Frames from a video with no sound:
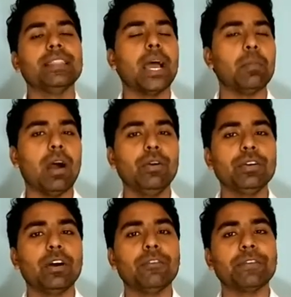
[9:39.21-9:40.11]
The
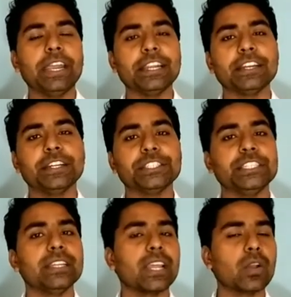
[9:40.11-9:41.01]
amount of heat
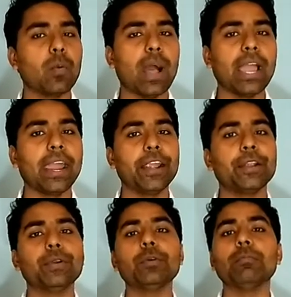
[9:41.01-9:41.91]
energy required
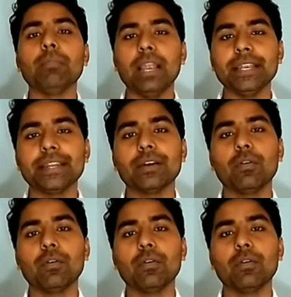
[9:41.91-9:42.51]
to melt